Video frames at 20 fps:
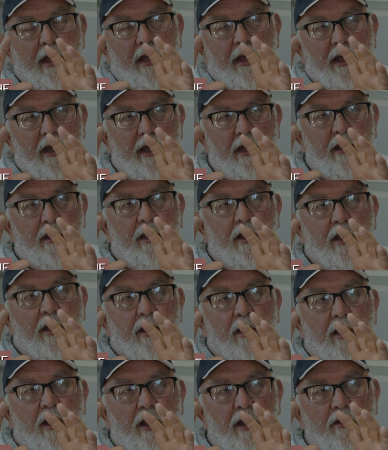it
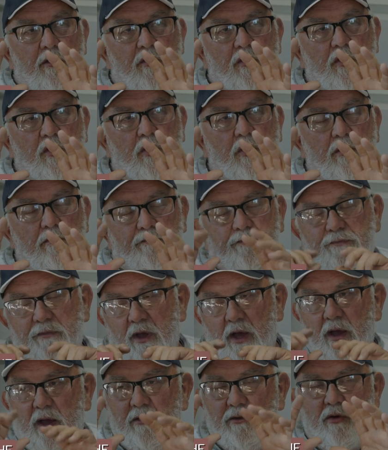
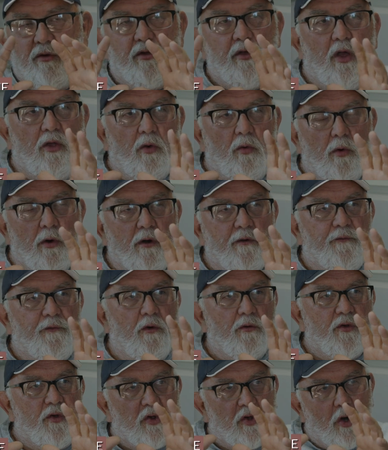there's another word
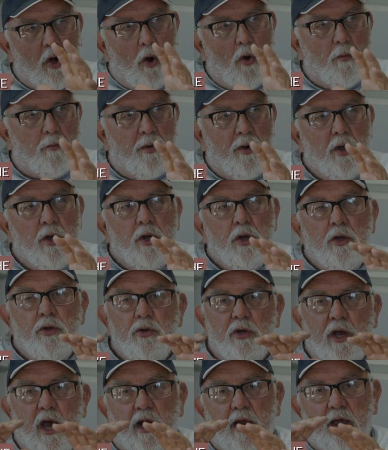for scope.
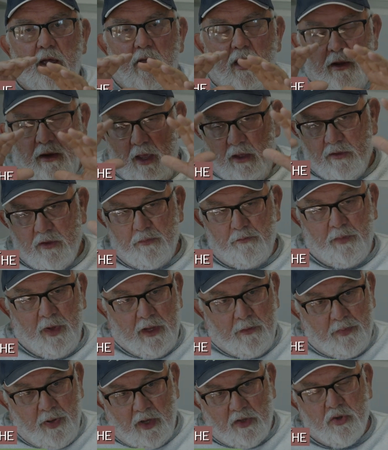You got to, and that's
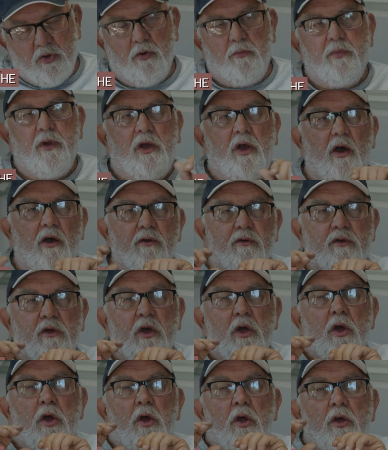big picture, because
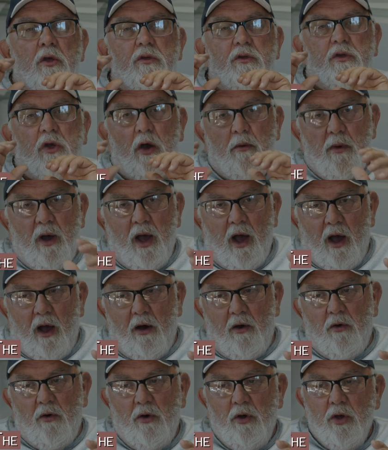
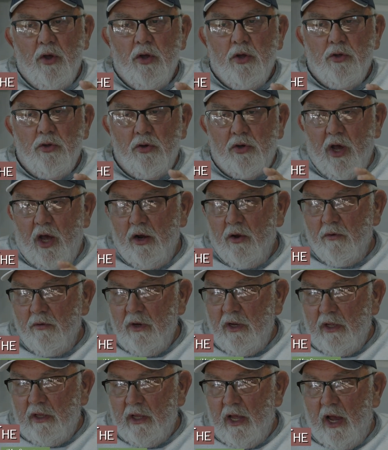somehow you got to
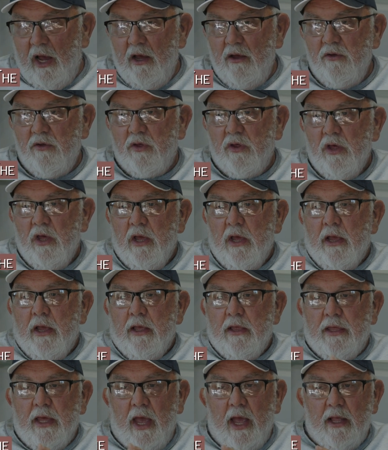realize
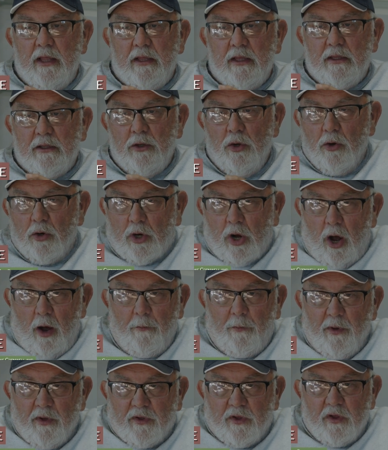that your
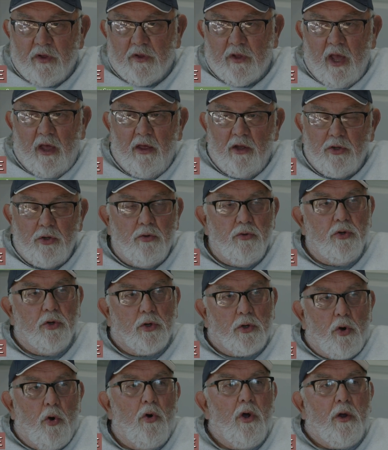compass is telling you you're
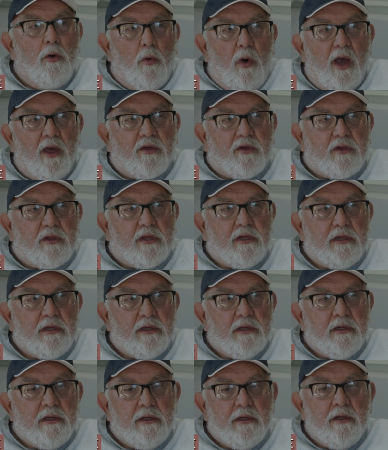going west.
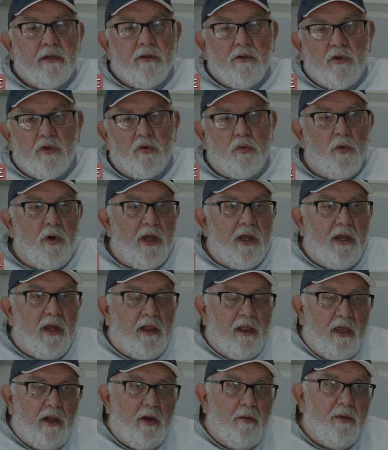Swing a
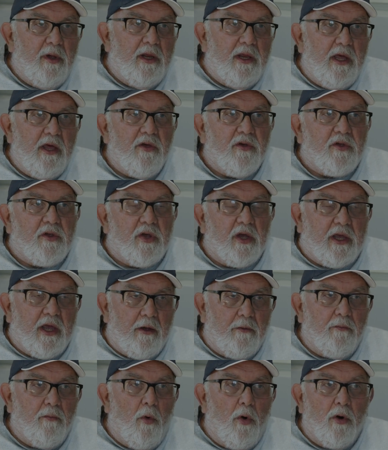little bit east to
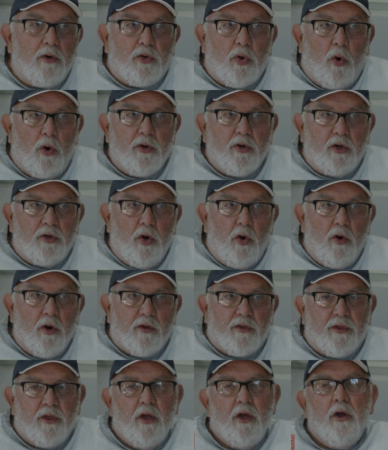get more toward the
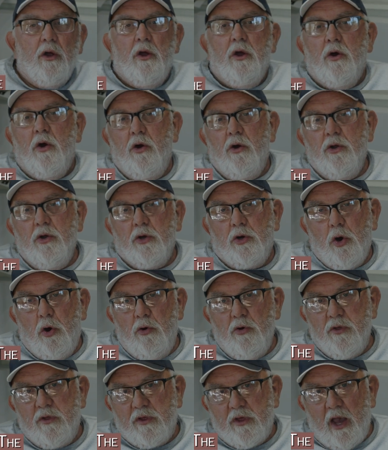north. Or you're
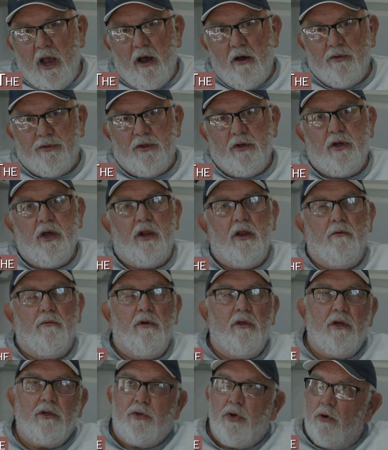going south, you got to
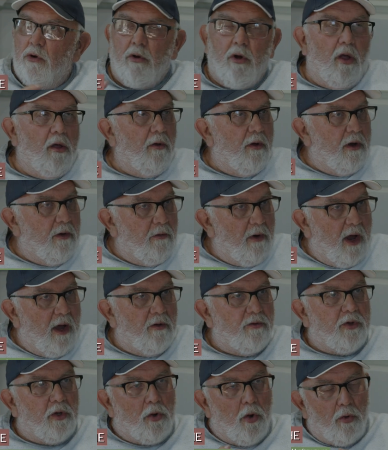really turn all the way
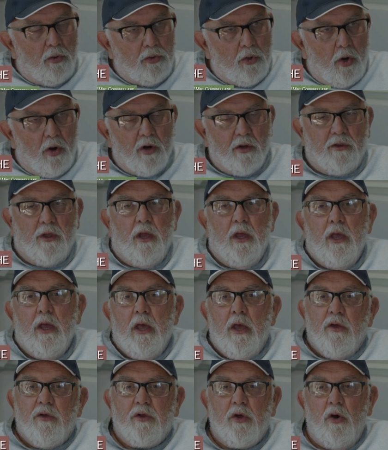around to go north.
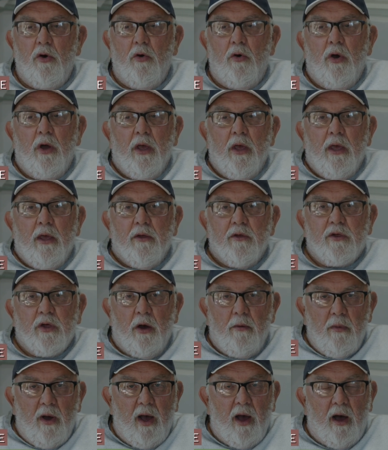So
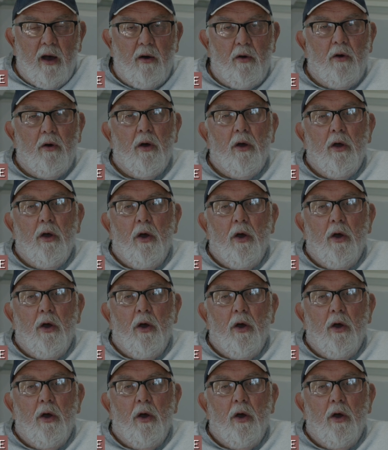somehow